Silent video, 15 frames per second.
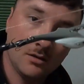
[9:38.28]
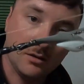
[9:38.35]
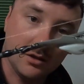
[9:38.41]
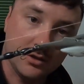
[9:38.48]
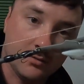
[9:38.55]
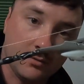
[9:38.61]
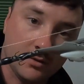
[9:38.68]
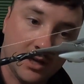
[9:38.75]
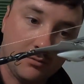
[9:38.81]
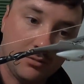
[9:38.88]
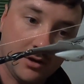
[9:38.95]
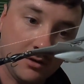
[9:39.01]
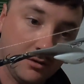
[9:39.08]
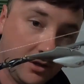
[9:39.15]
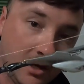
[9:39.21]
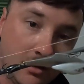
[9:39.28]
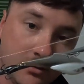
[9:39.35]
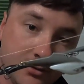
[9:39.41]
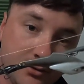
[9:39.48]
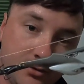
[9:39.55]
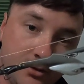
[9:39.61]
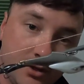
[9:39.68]
This one apparently I
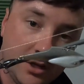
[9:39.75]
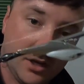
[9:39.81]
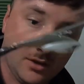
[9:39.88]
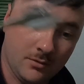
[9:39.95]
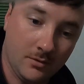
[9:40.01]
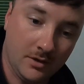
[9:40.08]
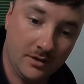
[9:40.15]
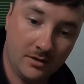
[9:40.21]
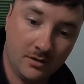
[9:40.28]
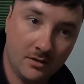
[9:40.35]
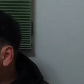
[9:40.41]
was jigging with.